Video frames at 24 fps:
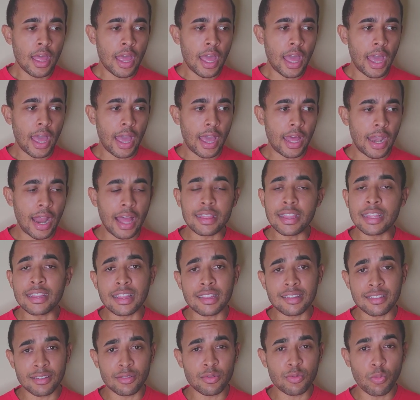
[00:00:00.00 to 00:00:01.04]
And I think
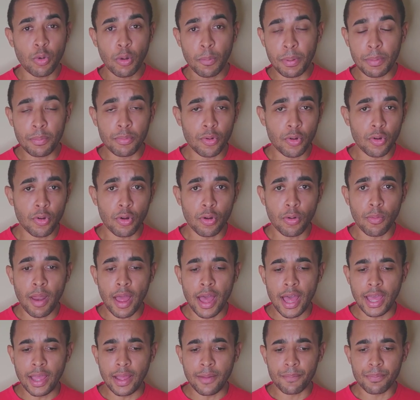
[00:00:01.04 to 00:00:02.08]
this is where people go
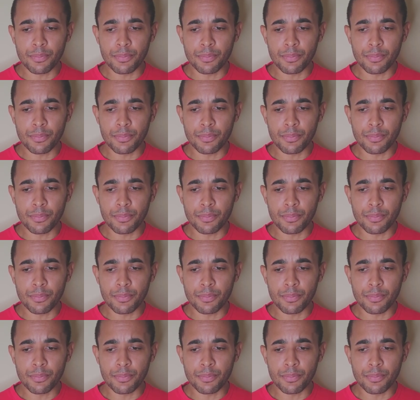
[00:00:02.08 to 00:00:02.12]
awry.